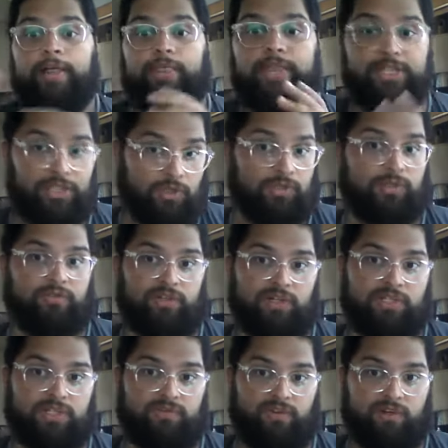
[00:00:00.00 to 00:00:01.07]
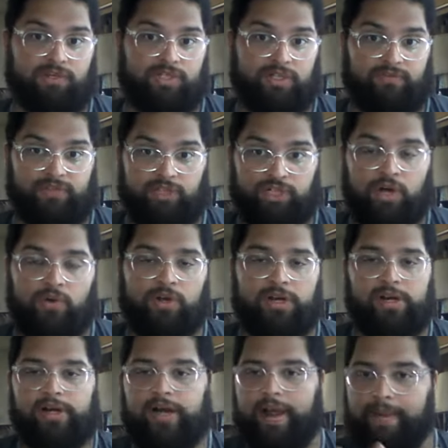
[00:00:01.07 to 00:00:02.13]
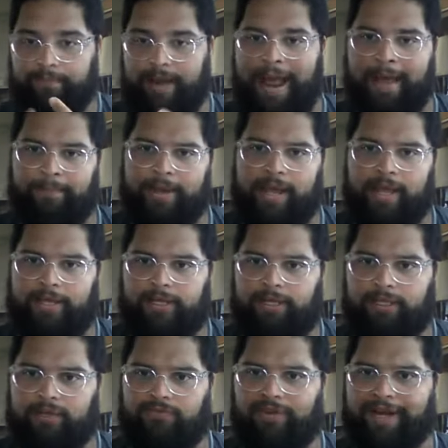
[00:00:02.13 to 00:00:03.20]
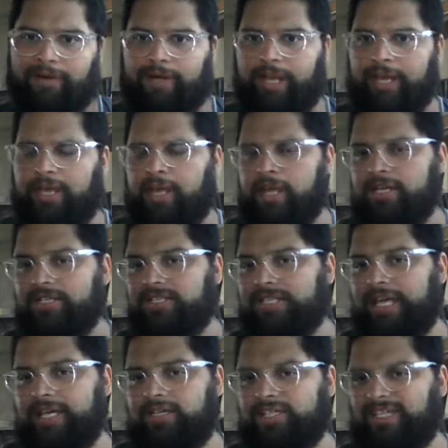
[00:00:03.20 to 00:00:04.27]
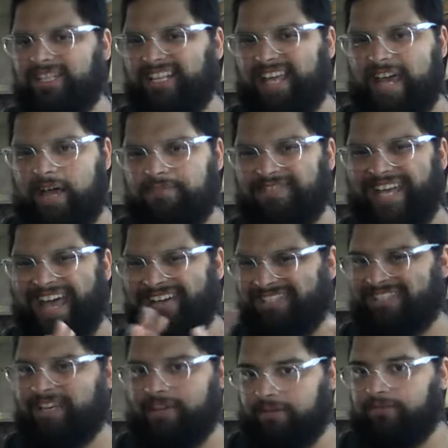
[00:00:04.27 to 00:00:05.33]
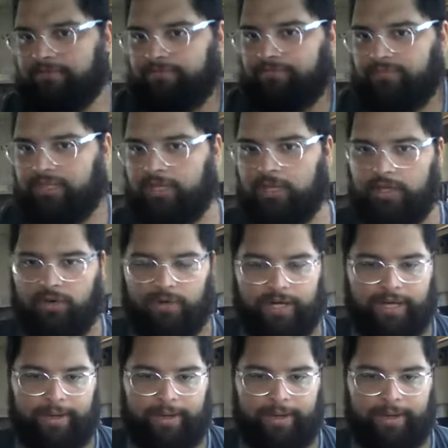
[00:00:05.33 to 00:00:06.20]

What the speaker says: this universe's version of the Joker and Batman in a very Silence of the Lambs-esque, you know,